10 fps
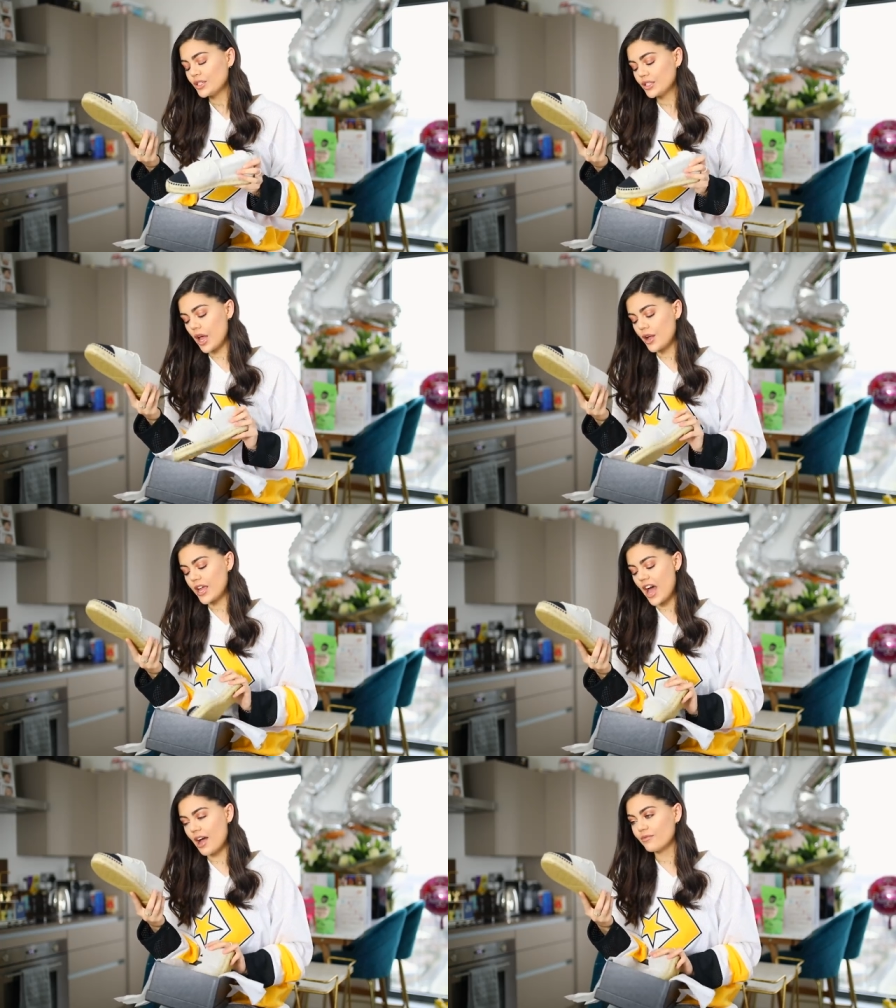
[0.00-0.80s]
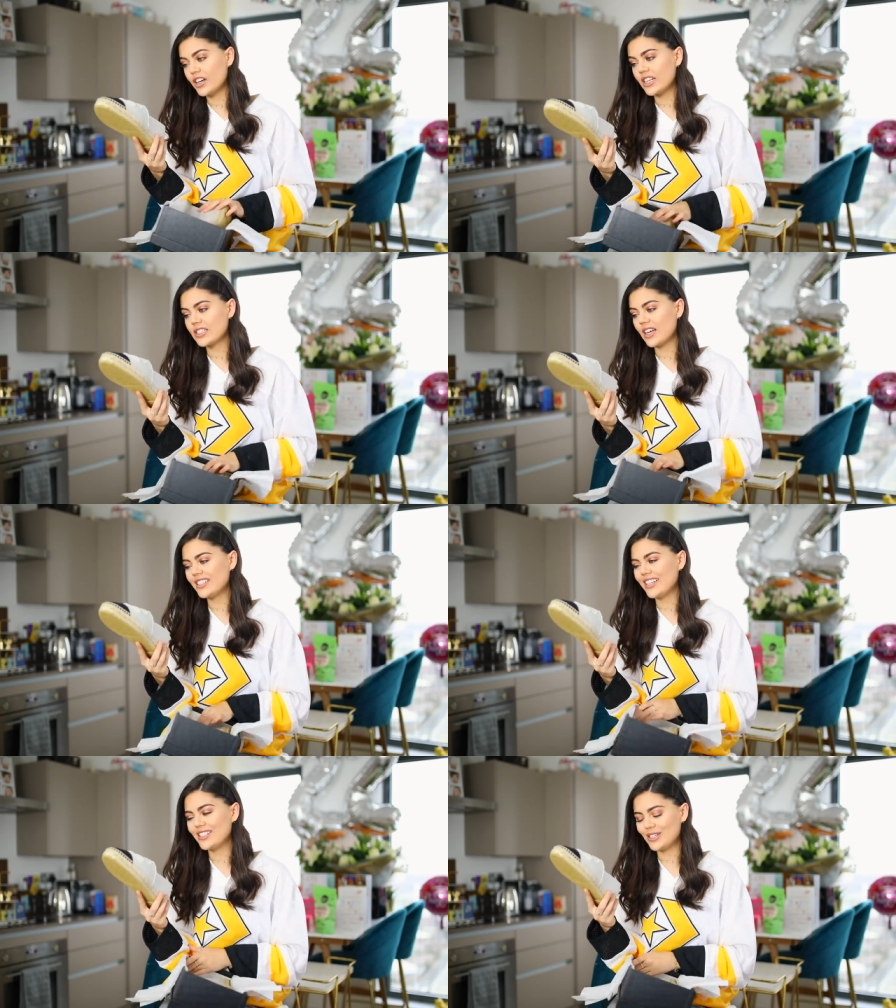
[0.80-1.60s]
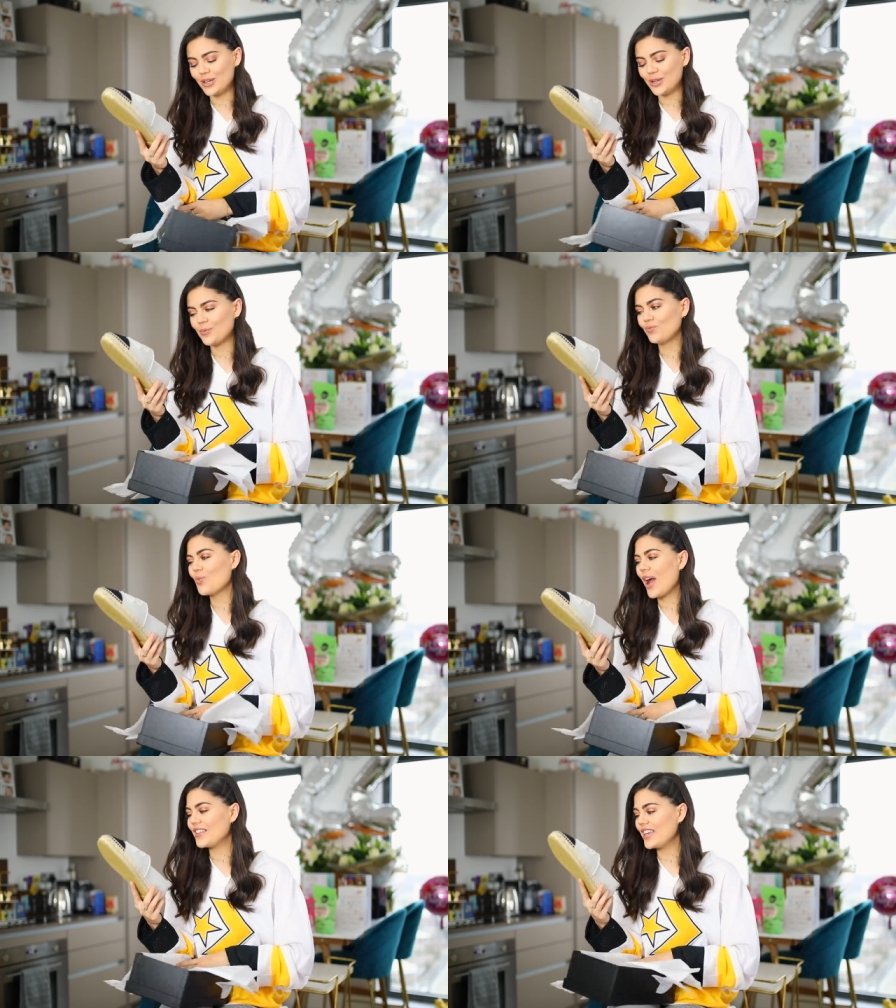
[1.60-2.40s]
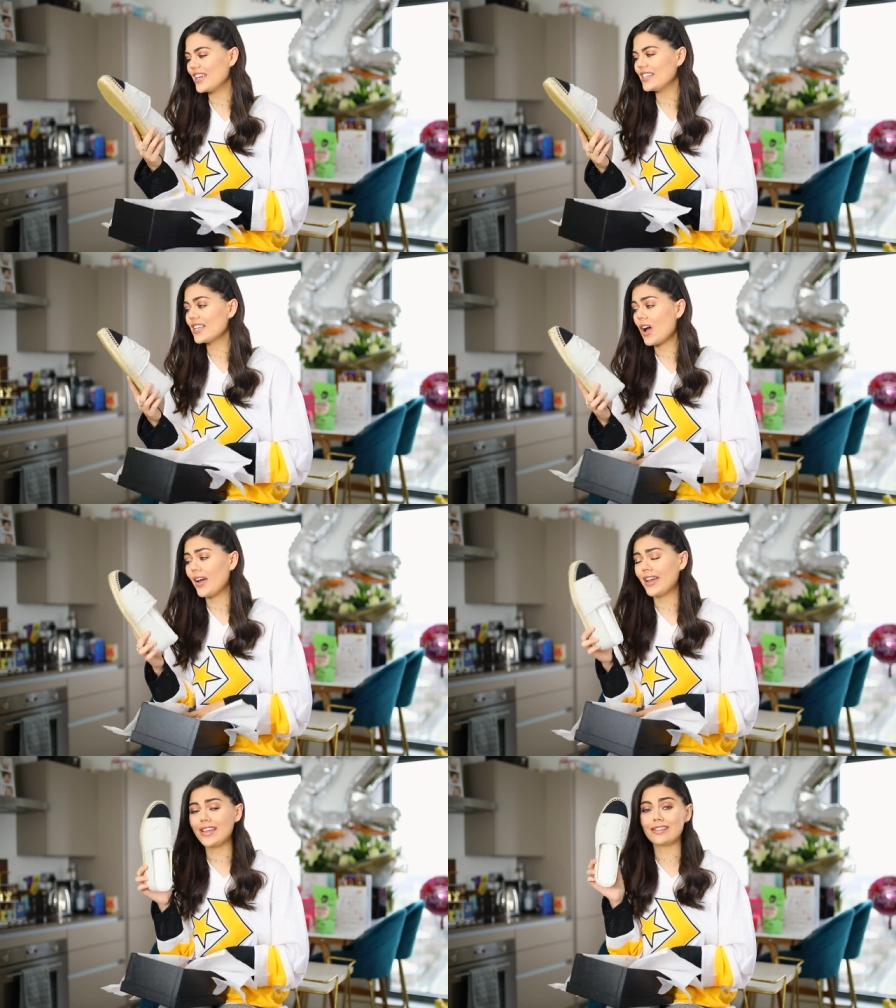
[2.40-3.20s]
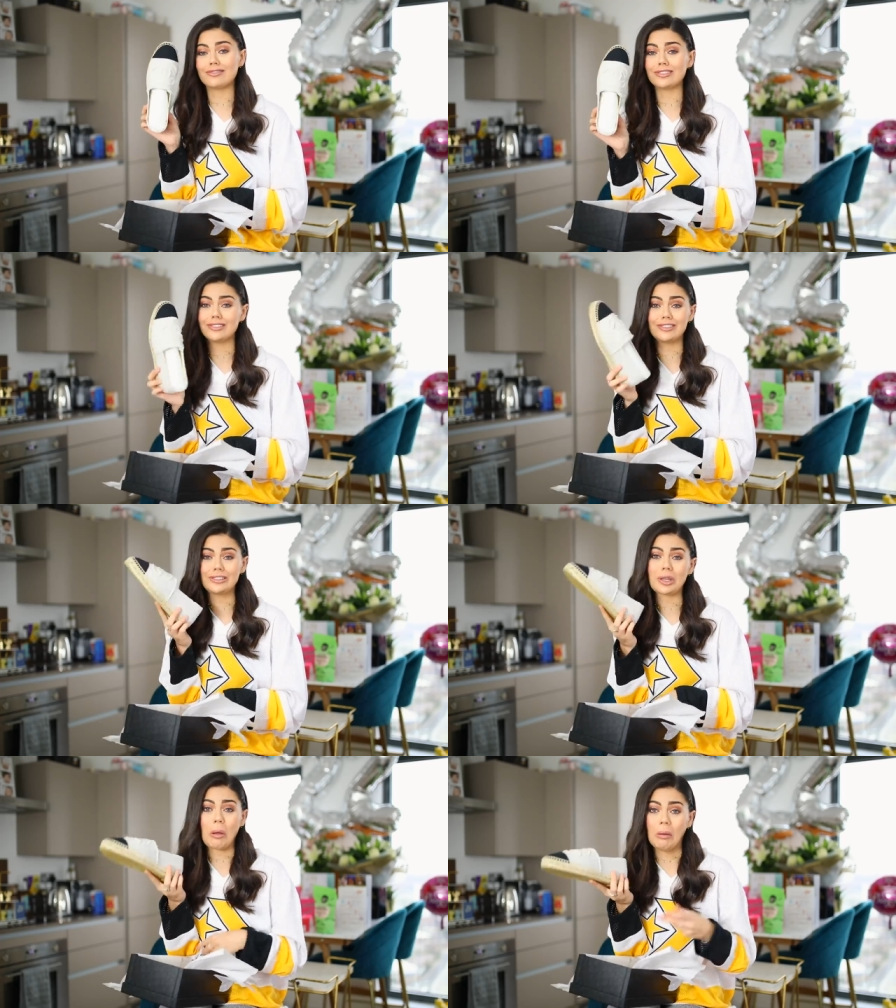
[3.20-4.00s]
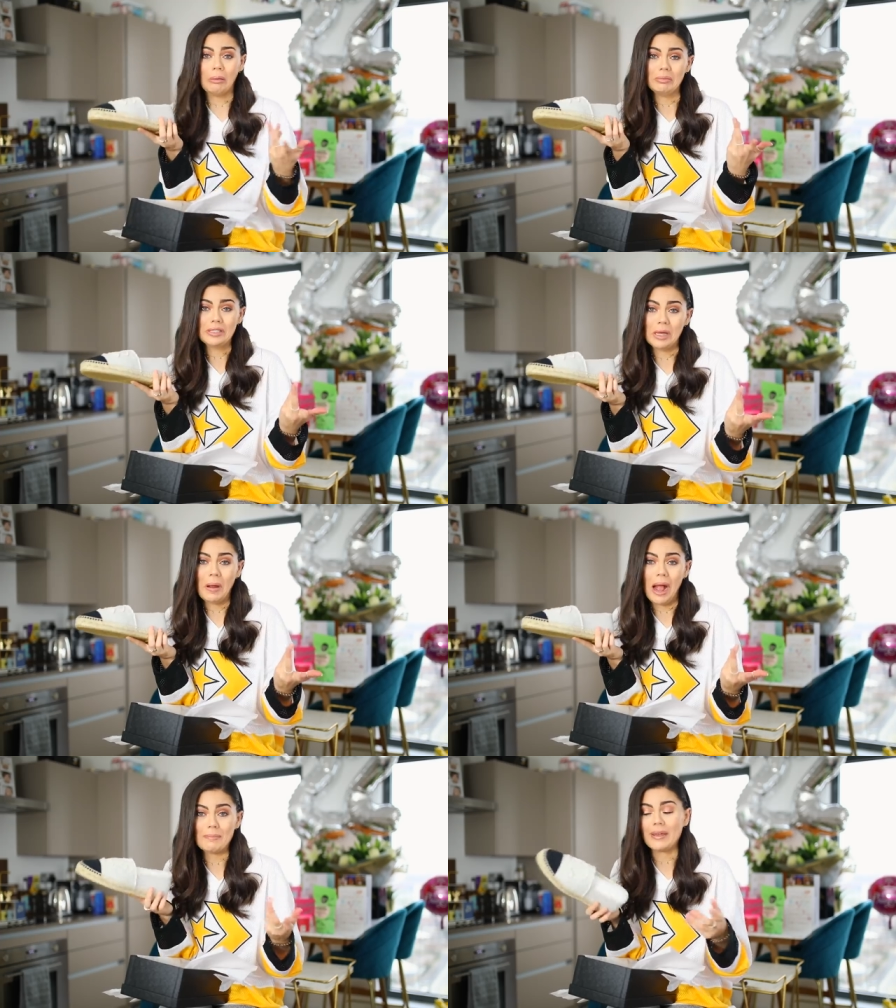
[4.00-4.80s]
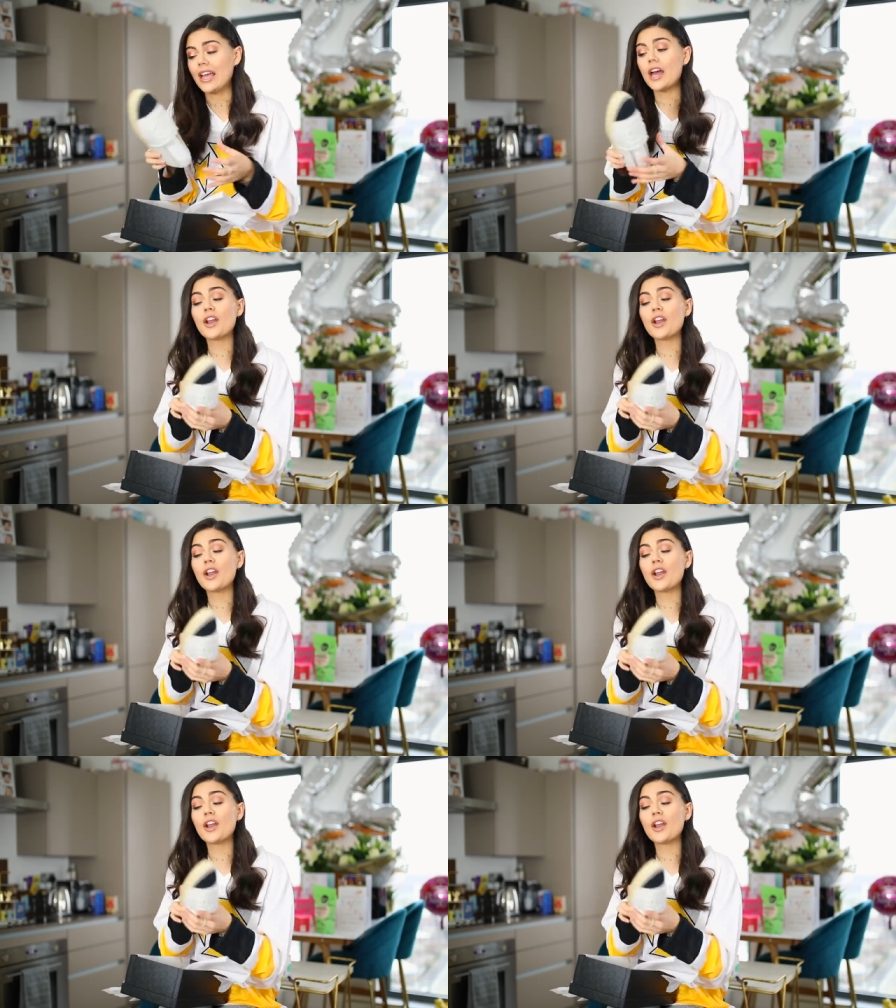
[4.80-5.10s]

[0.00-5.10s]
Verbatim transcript: So yeah, I'm really excited to wear these. I I'm so happy.